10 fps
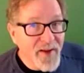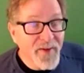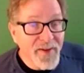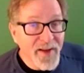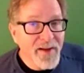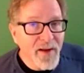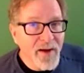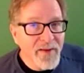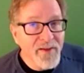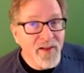if it's 8
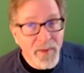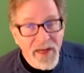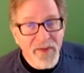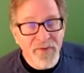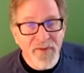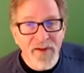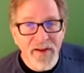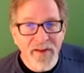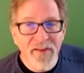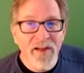o'clock, then it's going to be 8:15,
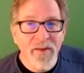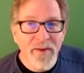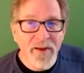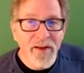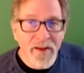then it's going to be